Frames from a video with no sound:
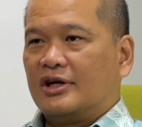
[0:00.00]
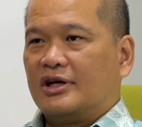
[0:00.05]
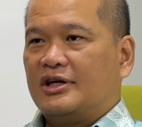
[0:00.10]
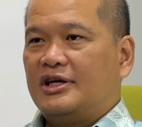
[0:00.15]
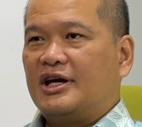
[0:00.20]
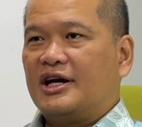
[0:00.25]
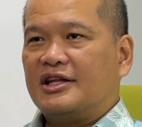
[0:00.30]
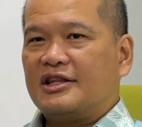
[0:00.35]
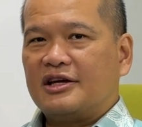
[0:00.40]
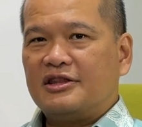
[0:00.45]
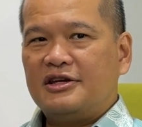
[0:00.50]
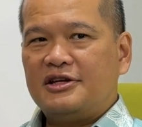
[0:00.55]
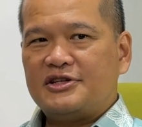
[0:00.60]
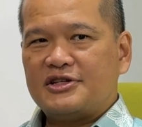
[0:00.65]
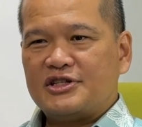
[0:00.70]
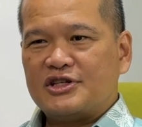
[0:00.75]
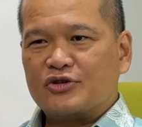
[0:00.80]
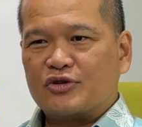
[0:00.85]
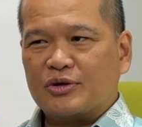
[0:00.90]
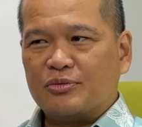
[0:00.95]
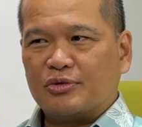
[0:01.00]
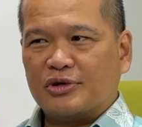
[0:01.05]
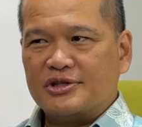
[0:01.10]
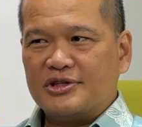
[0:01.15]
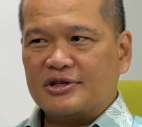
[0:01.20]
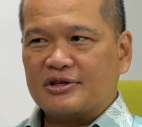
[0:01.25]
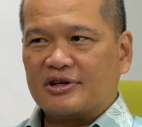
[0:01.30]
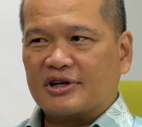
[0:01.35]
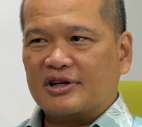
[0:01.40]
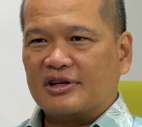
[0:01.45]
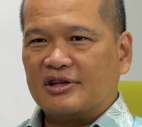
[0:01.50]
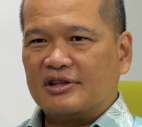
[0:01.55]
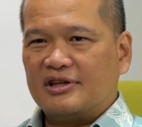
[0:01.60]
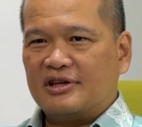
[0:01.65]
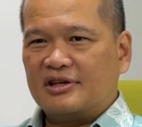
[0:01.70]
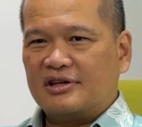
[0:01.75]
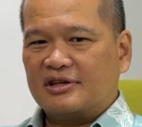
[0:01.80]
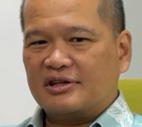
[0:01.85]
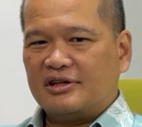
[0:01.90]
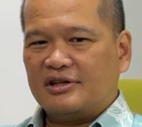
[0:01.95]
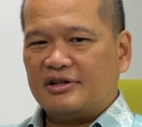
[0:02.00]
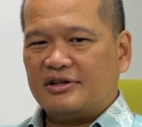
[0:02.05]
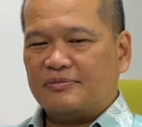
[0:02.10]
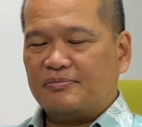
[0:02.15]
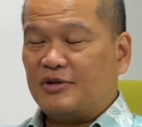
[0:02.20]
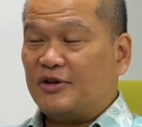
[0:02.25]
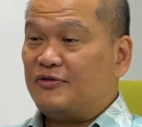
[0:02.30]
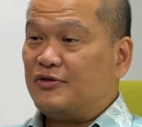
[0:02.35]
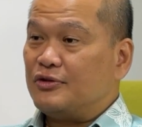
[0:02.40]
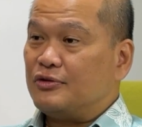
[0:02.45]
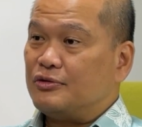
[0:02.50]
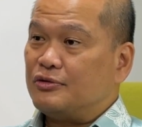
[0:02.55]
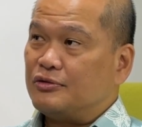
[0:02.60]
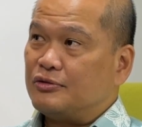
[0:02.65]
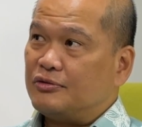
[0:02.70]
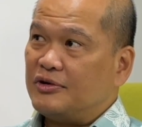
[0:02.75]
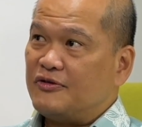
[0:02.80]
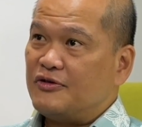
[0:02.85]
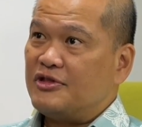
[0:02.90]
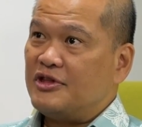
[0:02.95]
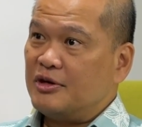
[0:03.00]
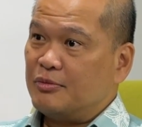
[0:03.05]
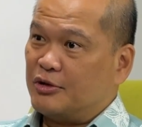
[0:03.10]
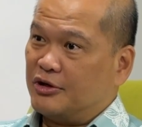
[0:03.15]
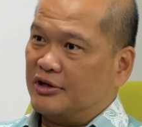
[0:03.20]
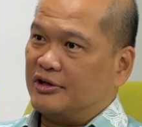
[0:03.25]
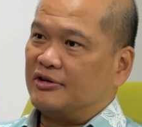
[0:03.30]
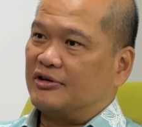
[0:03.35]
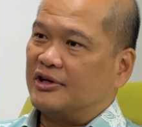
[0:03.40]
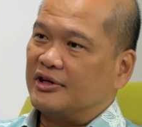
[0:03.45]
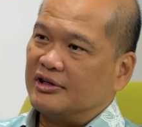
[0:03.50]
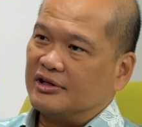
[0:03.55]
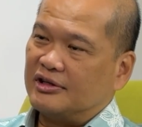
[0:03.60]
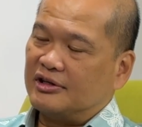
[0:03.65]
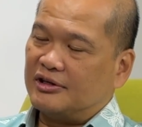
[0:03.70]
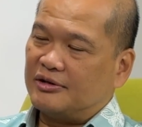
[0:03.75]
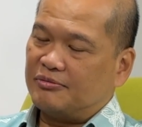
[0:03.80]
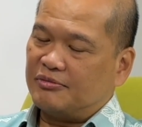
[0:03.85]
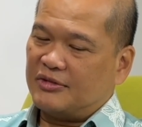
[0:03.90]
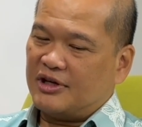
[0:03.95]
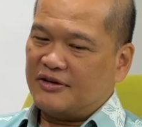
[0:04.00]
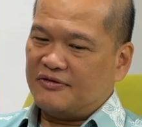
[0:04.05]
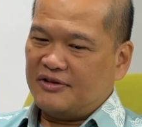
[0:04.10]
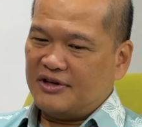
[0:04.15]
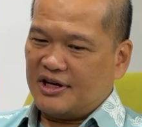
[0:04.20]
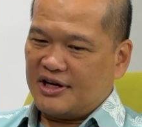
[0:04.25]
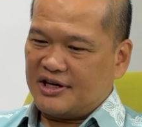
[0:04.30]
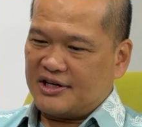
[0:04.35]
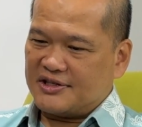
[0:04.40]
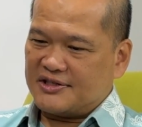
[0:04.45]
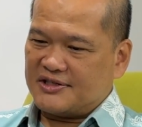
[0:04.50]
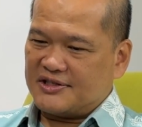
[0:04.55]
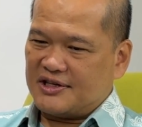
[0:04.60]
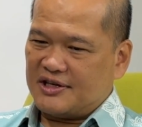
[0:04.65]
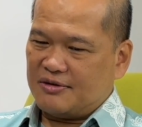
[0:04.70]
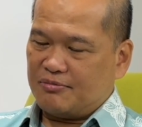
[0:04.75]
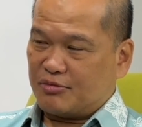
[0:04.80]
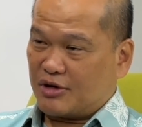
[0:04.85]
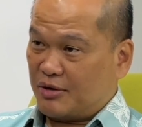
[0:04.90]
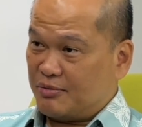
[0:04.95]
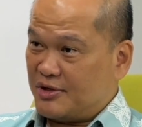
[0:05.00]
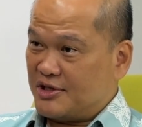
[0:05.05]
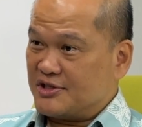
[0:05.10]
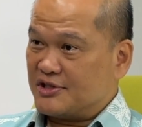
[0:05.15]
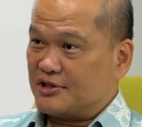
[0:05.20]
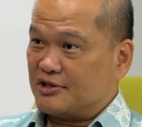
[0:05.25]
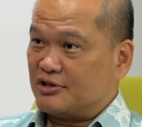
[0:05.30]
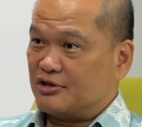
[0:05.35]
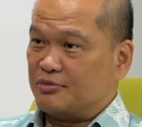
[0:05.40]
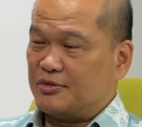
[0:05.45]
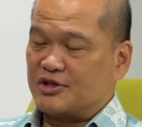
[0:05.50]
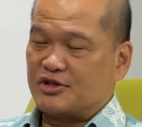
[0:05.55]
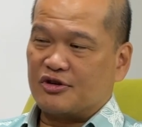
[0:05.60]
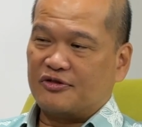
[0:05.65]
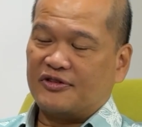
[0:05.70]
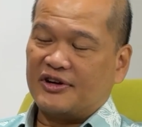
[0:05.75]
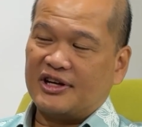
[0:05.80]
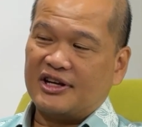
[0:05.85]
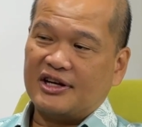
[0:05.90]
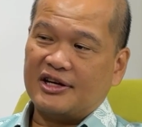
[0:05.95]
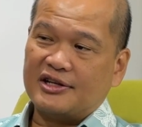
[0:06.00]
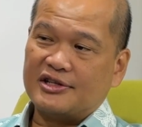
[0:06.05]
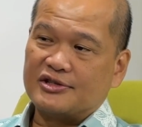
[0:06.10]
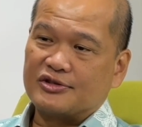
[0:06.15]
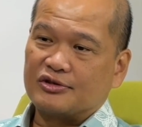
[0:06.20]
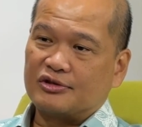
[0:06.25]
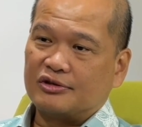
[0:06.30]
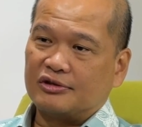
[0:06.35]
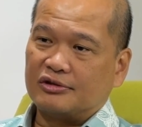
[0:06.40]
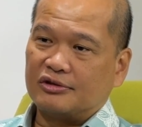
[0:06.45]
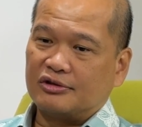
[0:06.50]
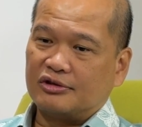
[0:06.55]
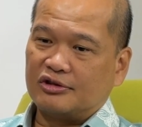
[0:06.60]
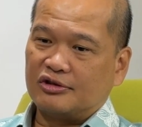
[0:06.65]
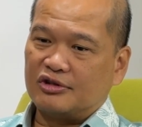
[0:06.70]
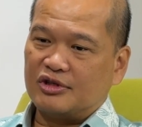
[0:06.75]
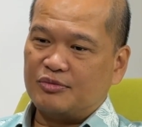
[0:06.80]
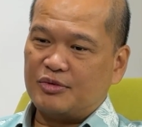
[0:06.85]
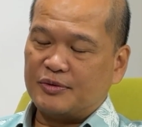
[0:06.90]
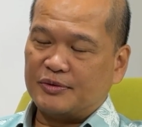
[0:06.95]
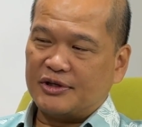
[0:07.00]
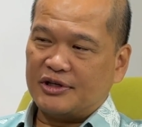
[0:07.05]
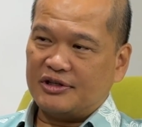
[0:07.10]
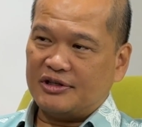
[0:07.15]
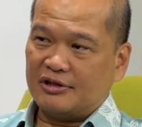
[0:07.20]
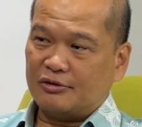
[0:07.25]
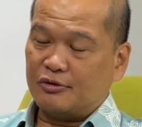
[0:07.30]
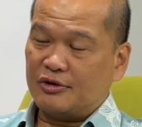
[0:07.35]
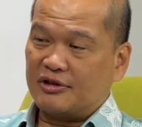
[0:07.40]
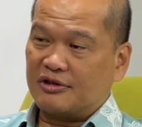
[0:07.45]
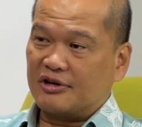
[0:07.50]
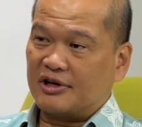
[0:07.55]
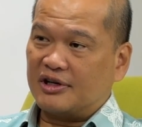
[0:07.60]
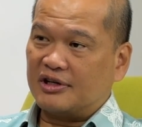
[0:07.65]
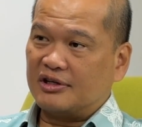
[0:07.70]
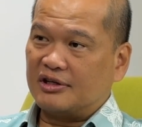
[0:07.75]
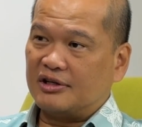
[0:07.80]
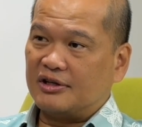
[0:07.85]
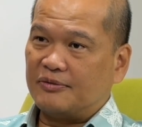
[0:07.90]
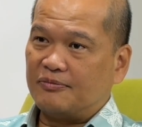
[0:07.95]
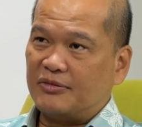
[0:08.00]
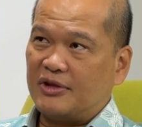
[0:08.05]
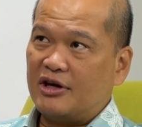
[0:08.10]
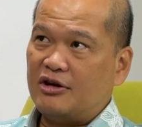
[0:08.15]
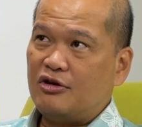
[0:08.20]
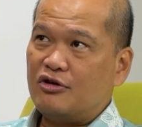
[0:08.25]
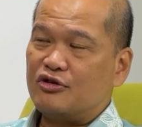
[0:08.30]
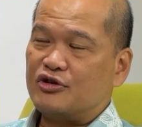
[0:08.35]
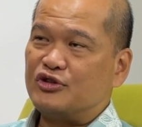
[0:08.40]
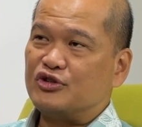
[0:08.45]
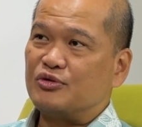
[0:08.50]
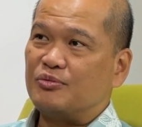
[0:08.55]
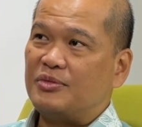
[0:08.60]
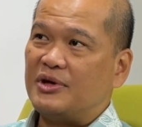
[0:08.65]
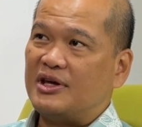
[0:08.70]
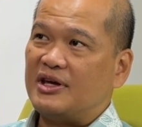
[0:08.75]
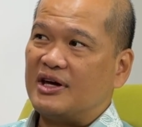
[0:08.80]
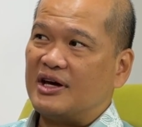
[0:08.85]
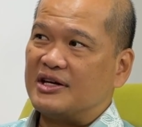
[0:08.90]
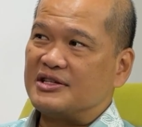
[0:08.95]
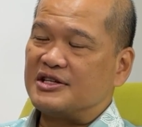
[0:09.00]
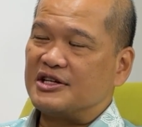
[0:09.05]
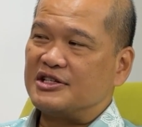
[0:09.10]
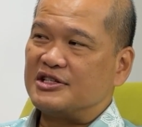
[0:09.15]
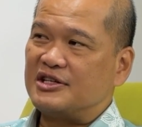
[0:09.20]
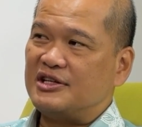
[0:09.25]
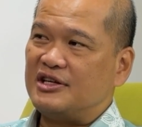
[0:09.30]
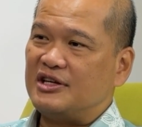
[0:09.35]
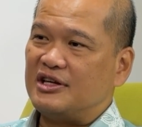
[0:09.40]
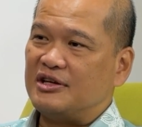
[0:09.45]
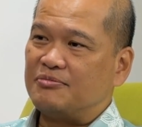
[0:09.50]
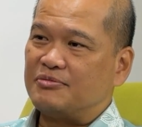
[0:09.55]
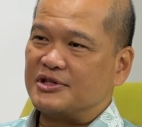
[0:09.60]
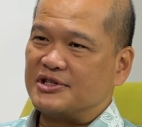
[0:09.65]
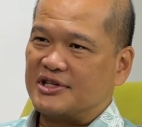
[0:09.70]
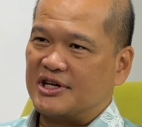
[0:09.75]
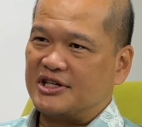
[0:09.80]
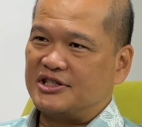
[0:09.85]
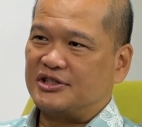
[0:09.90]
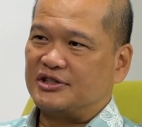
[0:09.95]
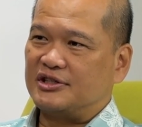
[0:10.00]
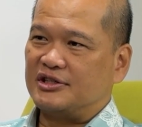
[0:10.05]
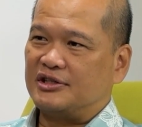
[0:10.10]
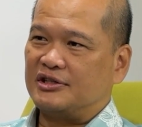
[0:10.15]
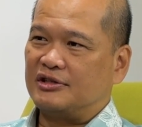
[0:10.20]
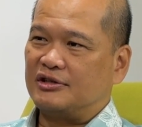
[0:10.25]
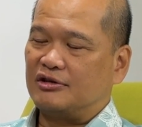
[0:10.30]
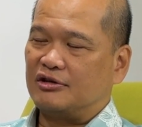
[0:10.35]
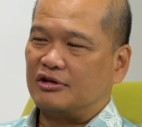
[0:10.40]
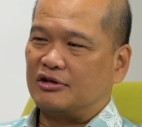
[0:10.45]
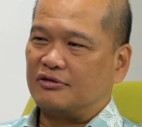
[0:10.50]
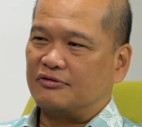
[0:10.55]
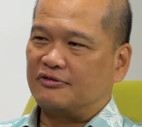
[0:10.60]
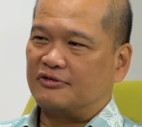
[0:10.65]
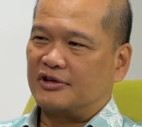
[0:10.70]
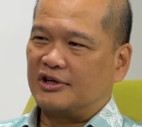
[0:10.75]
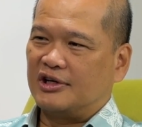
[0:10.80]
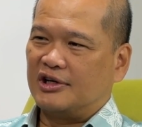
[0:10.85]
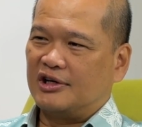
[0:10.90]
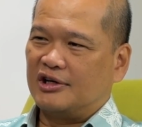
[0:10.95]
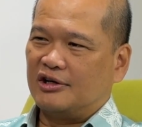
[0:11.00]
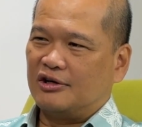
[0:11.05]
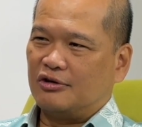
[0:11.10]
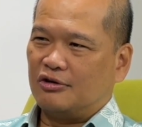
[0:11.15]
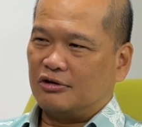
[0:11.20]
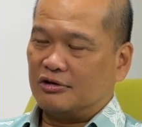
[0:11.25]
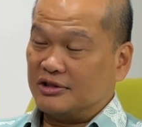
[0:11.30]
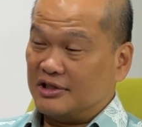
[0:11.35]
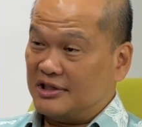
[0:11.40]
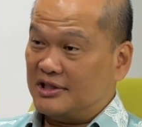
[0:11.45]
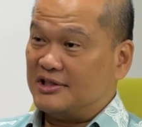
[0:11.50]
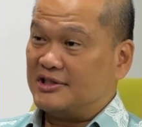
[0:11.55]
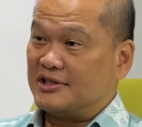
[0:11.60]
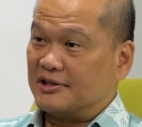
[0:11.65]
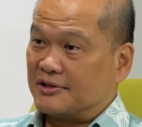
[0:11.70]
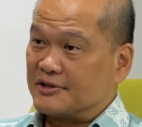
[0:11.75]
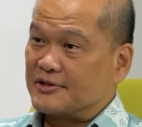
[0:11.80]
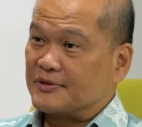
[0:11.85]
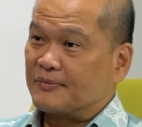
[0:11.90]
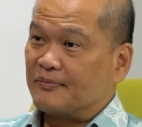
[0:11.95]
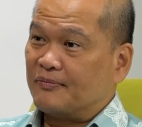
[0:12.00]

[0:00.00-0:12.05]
Yeah, I think it's actually quite important, right? I think if you think about it, right, even as, say, Prime Minister or Minister of Finance or the people that you deal with, right, they're not going to be essentially in possession of all the details,